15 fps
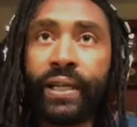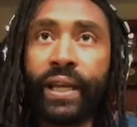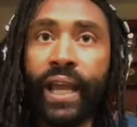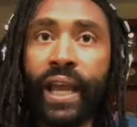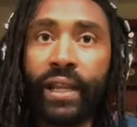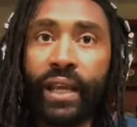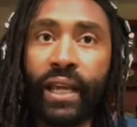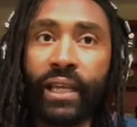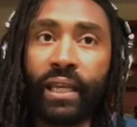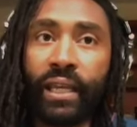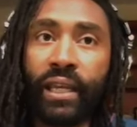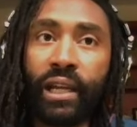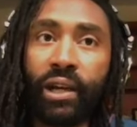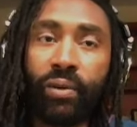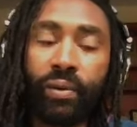and like,
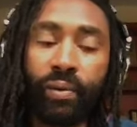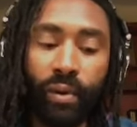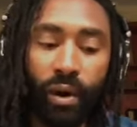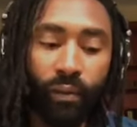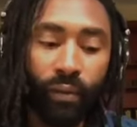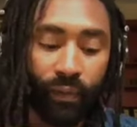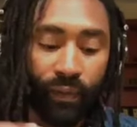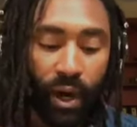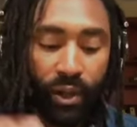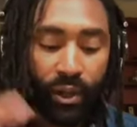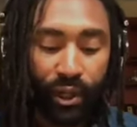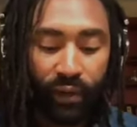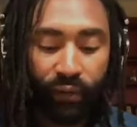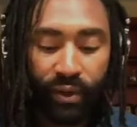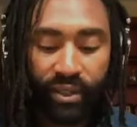you know, with all the
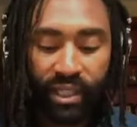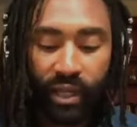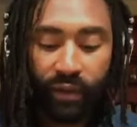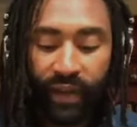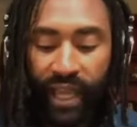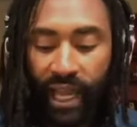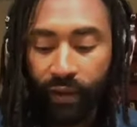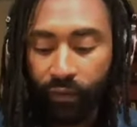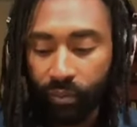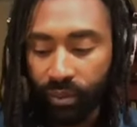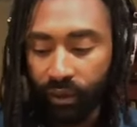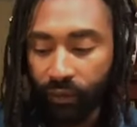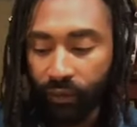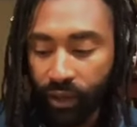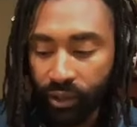different stuff I have, from
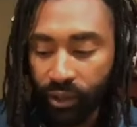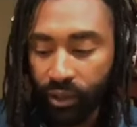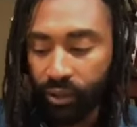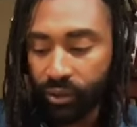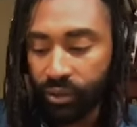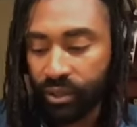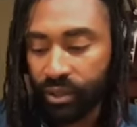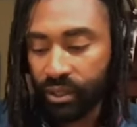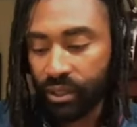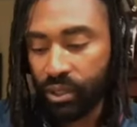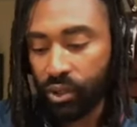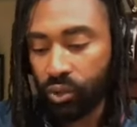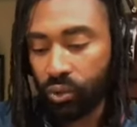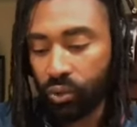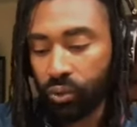the photos
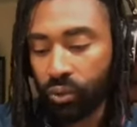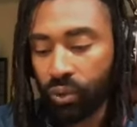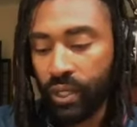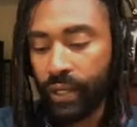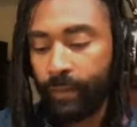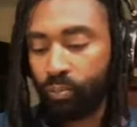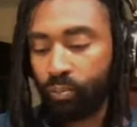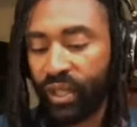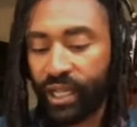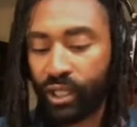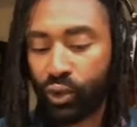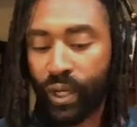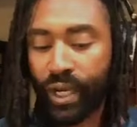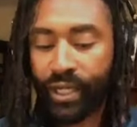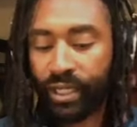to like
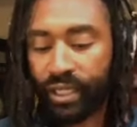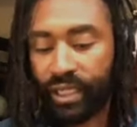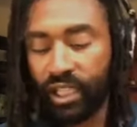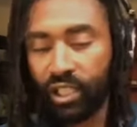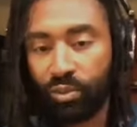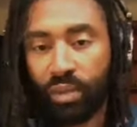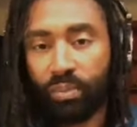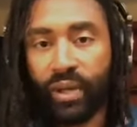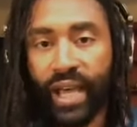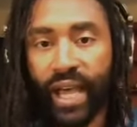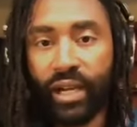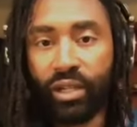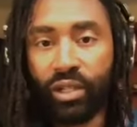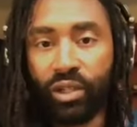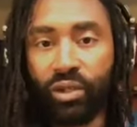trying to teach people how
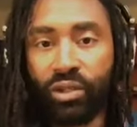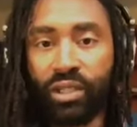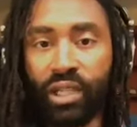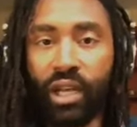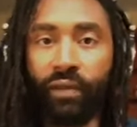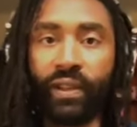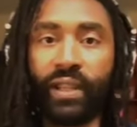to do stuff.